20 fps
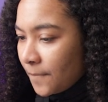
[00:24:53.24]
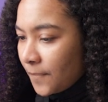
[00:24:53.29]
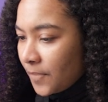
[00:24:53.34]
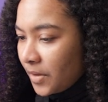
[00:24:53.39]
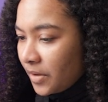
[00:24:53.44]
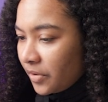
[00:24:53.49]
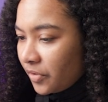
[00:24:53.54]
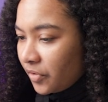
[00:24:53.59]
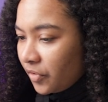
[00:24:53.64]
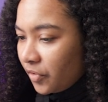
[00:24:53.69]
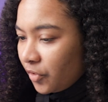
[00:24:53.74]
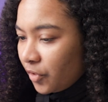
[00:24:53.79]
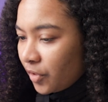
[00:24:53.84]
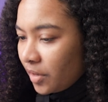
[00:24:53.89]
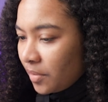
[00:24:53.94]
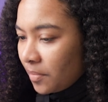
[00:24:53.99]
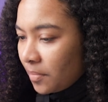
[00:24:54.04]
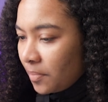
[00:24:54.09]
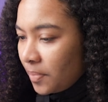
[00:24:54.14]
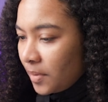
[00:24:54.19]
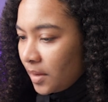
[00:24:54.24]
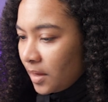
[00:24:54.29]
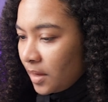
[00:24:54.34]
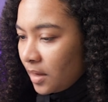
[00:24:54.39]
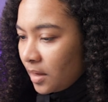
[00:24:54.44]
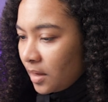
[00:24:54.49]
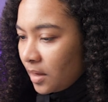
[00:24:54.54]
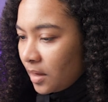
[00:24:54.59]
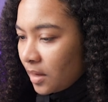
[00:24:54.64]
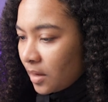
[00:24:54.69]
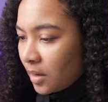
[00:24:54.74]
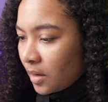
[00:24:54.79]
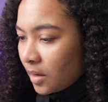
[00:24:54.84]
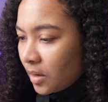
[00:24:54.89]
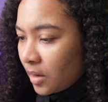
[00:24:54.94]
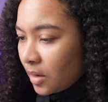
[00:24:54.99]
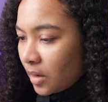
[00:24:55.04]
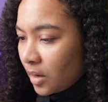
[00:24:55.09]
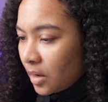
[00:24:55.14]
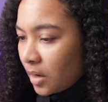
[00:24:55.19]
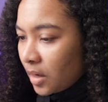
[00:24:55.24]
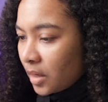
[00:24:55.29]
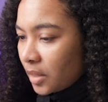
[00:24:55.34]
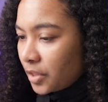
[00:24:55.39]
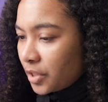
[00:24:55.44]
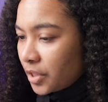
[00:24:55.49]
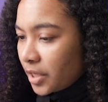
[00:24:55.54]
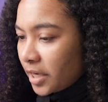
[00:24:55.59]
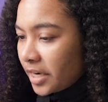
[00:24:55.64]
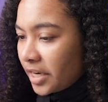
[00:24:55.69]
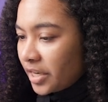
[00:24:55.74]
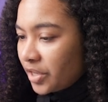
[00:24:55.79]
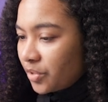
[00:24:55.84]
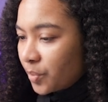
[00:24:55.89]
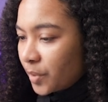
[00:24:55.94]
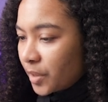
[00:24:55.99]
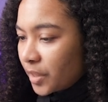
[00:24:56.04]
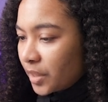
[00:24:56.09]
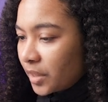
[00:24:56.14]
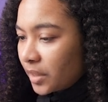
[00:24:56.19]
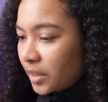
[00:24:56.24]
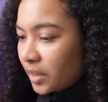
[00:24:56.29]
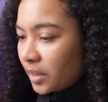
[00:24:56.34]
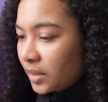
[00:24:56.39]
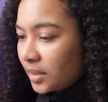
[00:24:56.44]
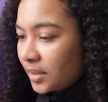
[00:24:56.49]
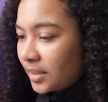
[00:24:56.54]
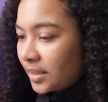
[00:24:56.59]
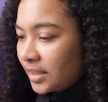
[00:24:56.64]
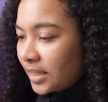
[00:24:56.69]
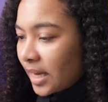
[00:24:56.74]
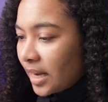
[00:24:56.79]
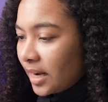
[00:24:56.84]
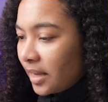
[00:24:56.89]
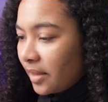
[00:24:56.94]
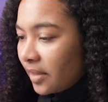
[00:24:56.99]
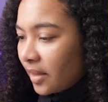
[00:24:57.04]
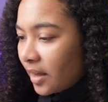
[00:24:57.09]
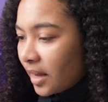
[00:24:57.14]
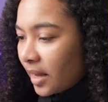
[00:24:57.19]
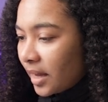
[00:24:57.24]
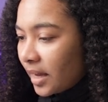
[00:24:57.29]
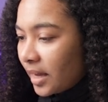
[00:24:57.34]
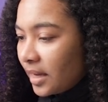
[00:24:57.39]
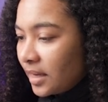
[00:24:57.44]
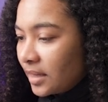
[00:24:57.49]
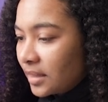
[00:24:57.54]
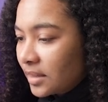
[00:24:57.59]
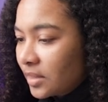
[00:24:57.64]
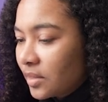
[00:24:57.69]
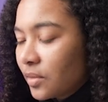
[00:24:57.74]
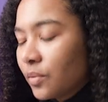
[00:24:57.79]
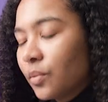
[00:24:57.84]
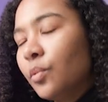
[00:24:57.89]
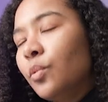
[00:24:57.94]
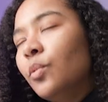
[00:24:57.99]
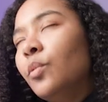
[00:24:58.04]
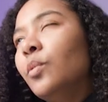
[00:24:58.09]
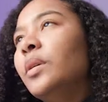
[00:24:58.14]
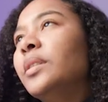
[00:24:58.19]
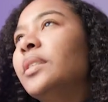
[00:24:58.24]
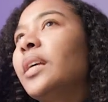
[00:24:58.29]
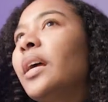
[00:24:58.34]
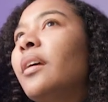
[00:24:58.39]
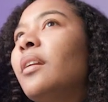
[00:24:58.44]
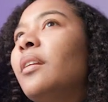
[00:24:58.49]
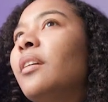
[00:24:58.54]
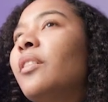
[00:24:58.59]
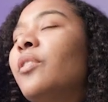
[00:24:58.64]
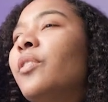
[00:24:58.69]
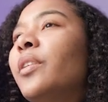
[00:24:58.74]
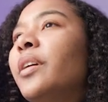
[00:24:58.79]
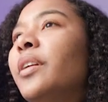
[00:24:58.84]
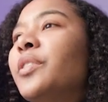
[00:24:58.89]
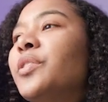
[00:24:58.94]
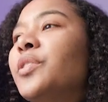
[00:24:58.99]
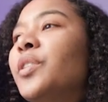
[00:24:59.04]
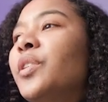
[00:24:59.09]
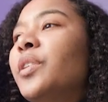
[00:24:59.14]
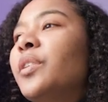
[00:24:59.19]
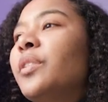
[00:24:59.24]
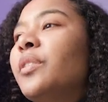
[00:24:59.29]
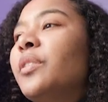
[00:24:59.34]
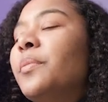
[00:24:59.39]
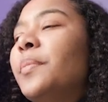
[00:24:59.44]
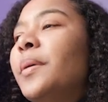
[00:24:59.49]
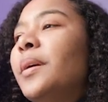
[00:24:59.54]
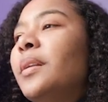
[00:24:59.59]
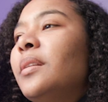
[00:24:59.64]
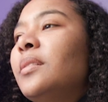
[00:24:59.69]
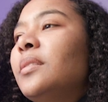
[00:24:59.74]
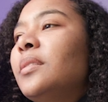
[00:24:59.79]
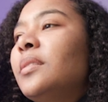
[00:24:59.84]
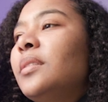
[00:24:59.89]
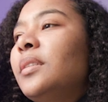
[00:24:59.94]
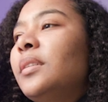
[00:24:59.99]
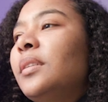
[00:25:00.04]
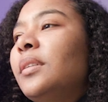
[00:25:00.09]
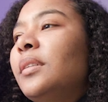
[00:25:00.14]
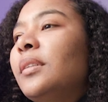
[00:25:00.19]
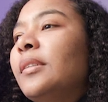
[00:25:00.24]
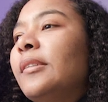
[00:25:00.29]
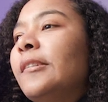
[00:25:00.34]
this is going to be on change. We're setting the height. Ooh, is that going to create a circular dependency?